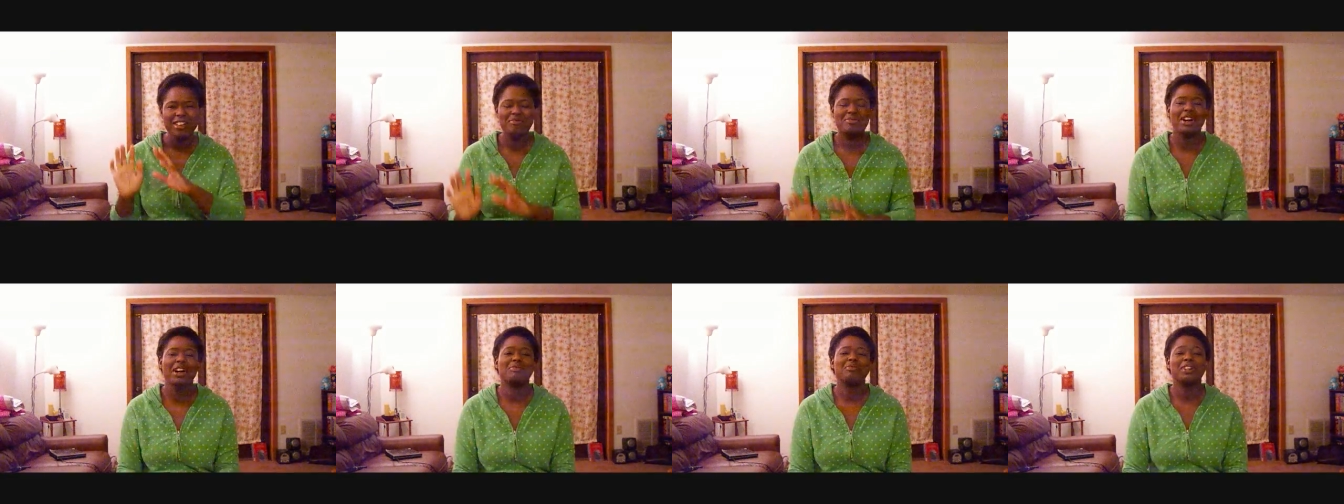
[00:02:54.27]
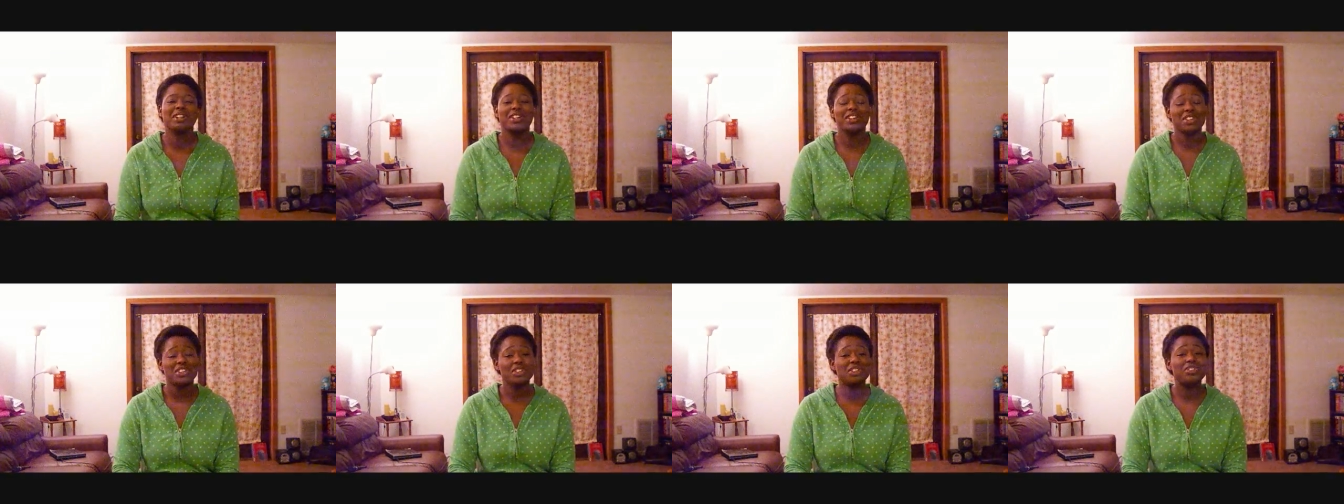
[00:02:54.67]
my
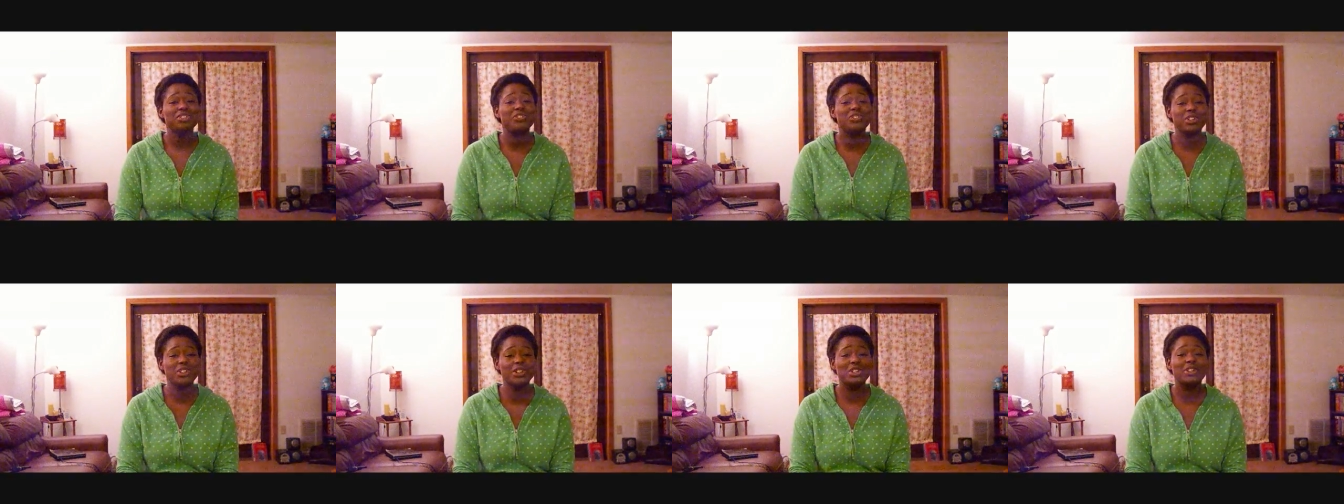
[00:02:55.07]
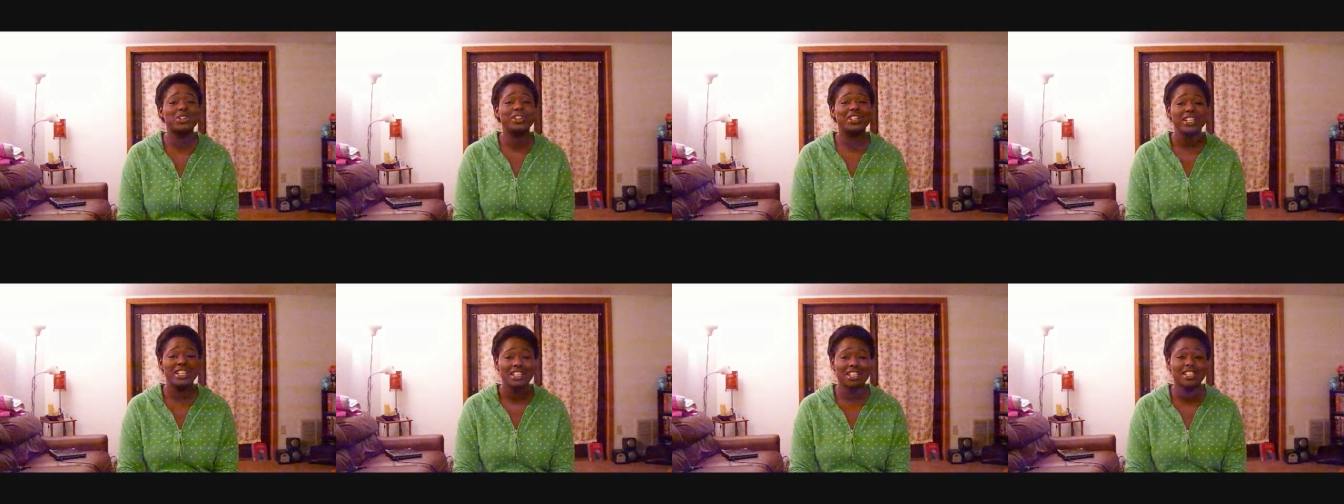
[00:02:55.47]
miracle
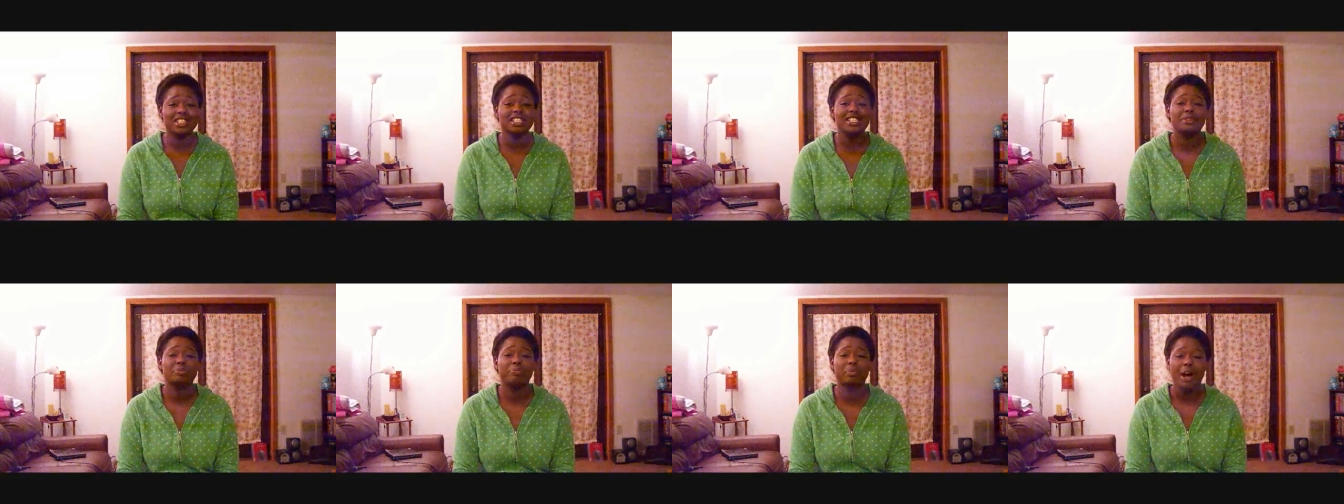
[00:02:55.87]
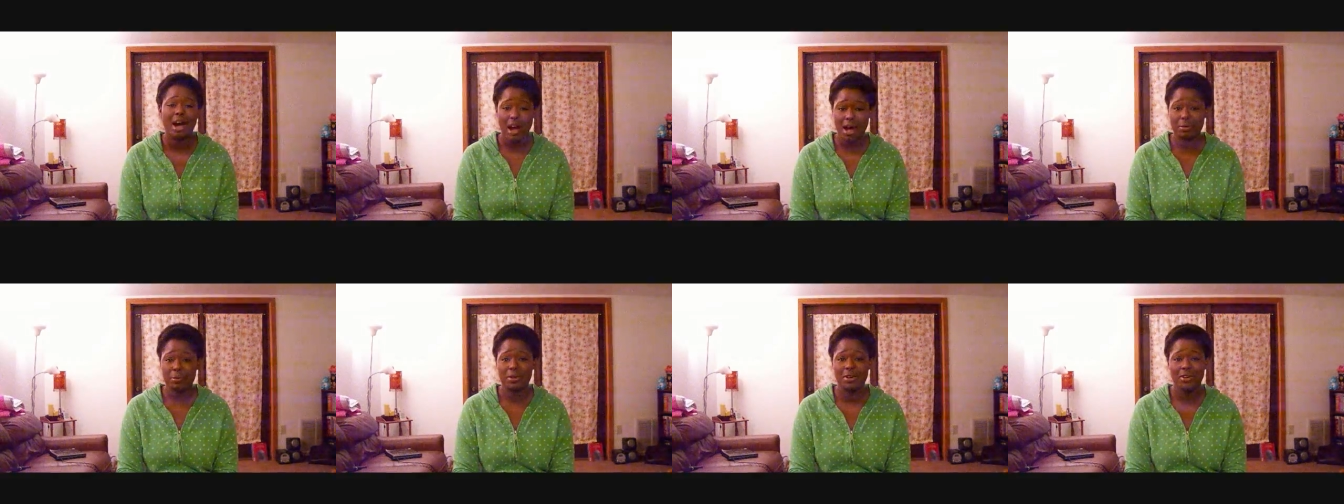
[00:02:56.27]
food is
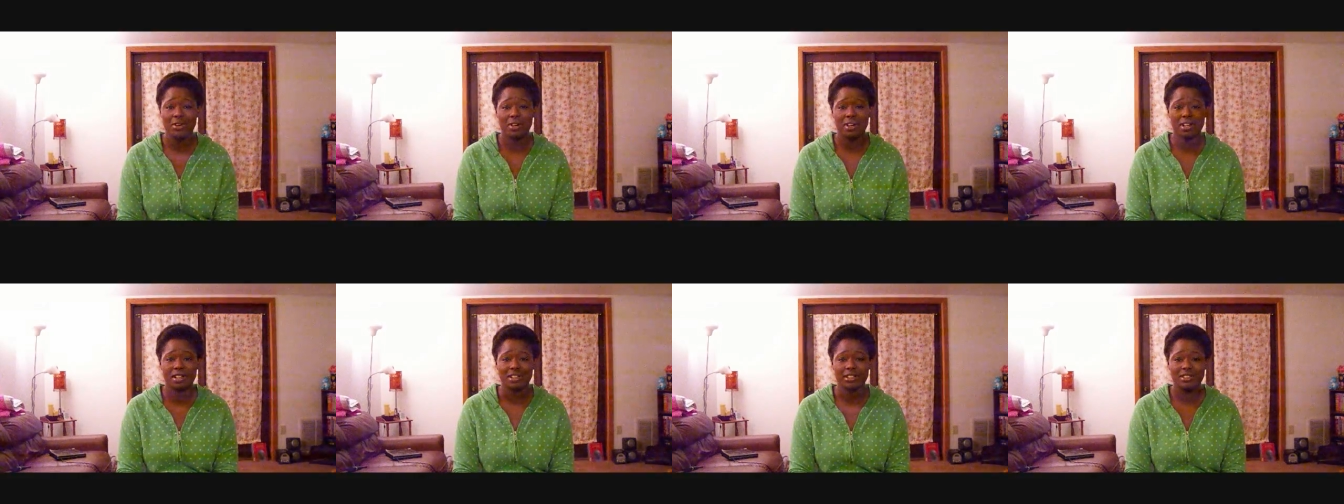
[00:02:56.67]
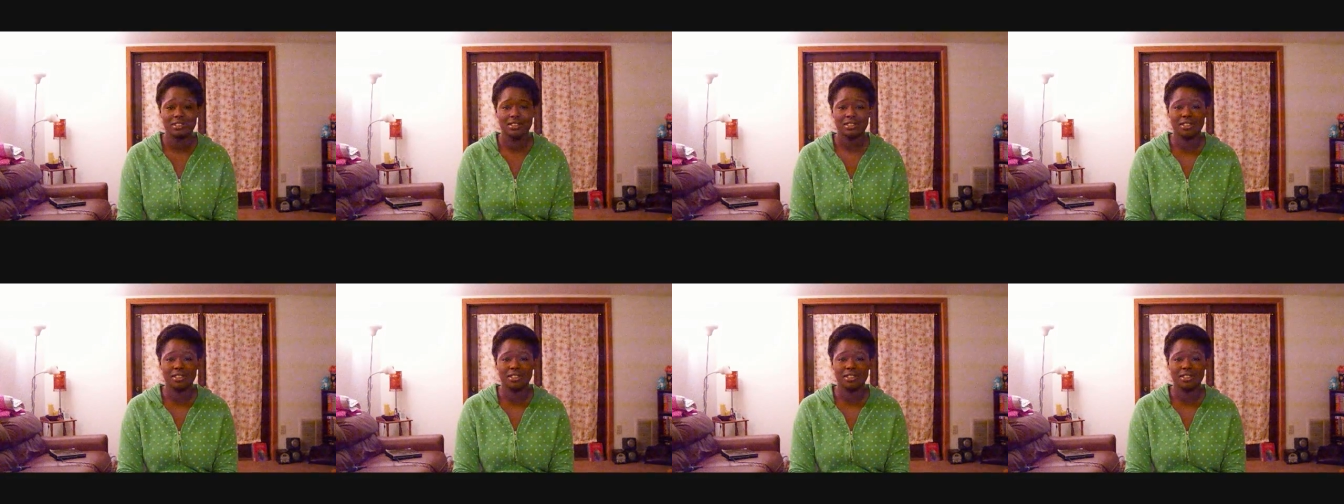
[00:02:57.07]
popcorn.